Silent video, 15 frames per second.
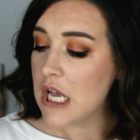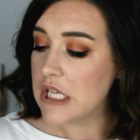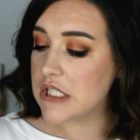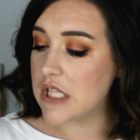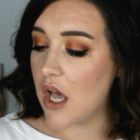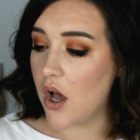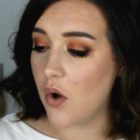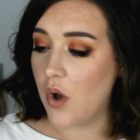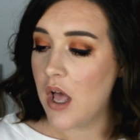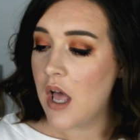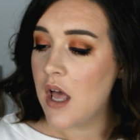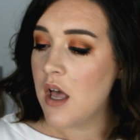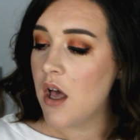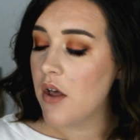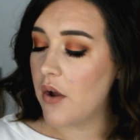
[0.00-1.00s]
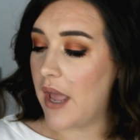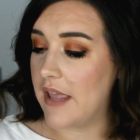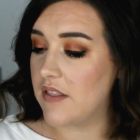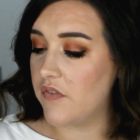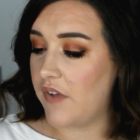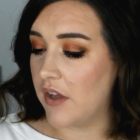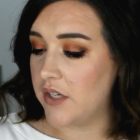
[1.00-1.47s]
So, okay,
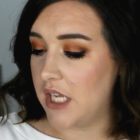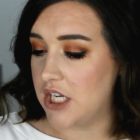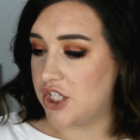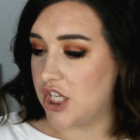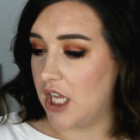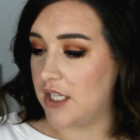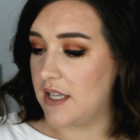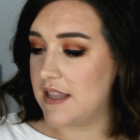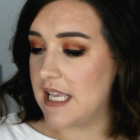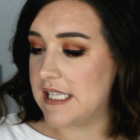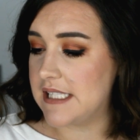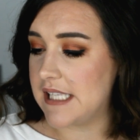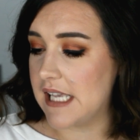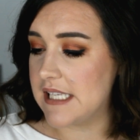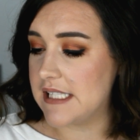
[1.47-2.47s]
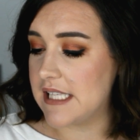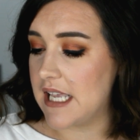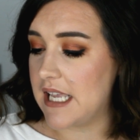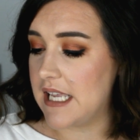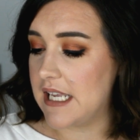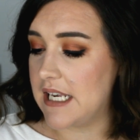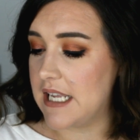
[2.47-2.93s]
the foundation. This says
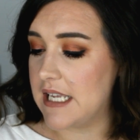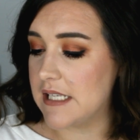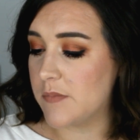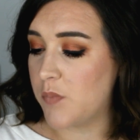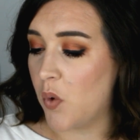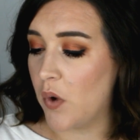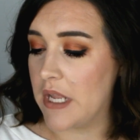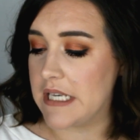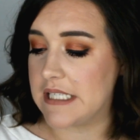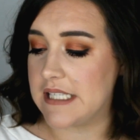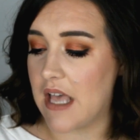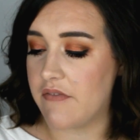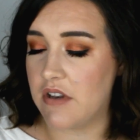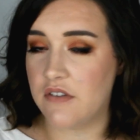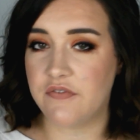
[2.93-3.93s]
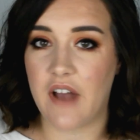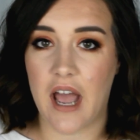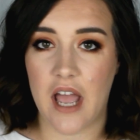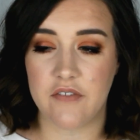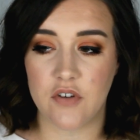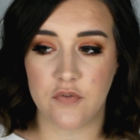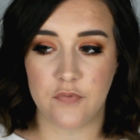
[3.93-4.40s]
it is 0.75
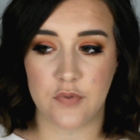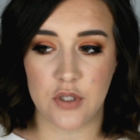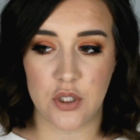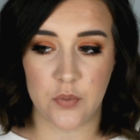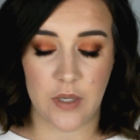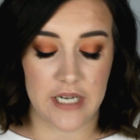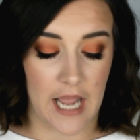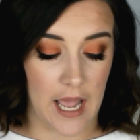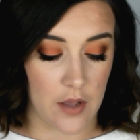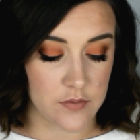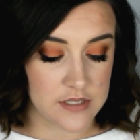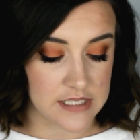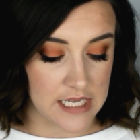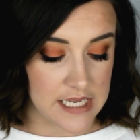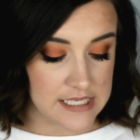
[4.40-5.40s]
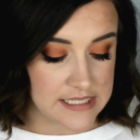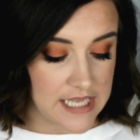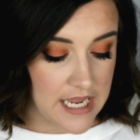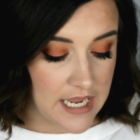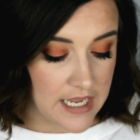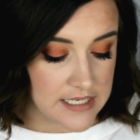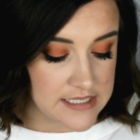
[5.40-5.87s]
fluid ounces,
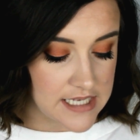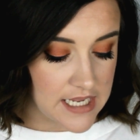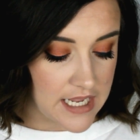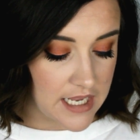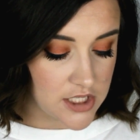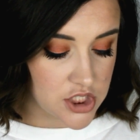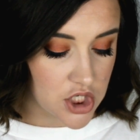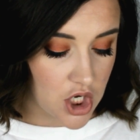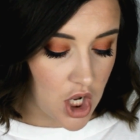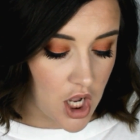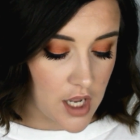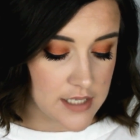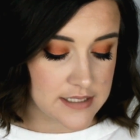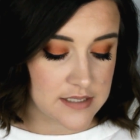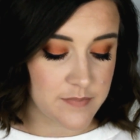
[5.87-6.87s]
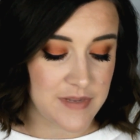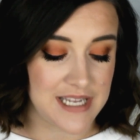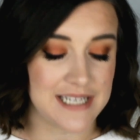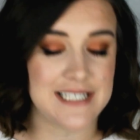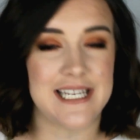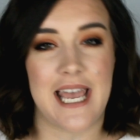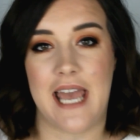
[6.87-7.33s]
and it cost me
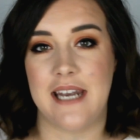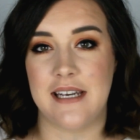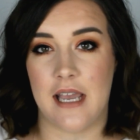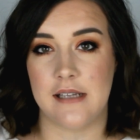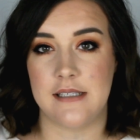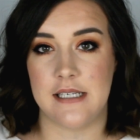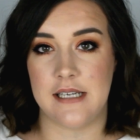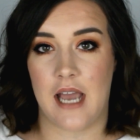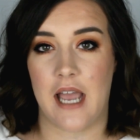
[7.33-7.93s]
$10.99.